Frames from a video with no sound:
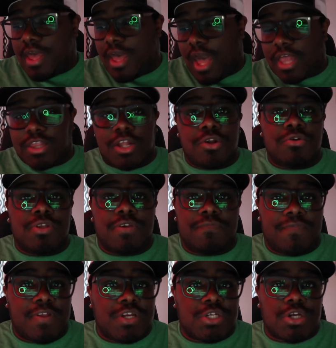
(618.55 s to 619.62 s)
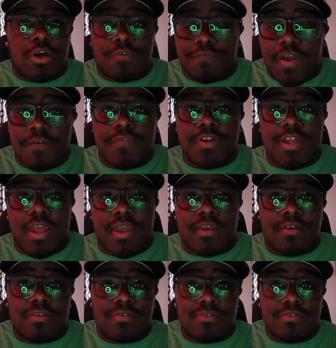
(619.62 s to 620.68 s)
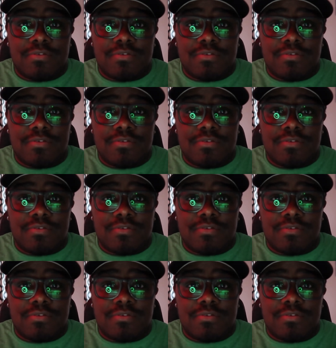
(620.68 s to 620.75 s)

I literally finish off every day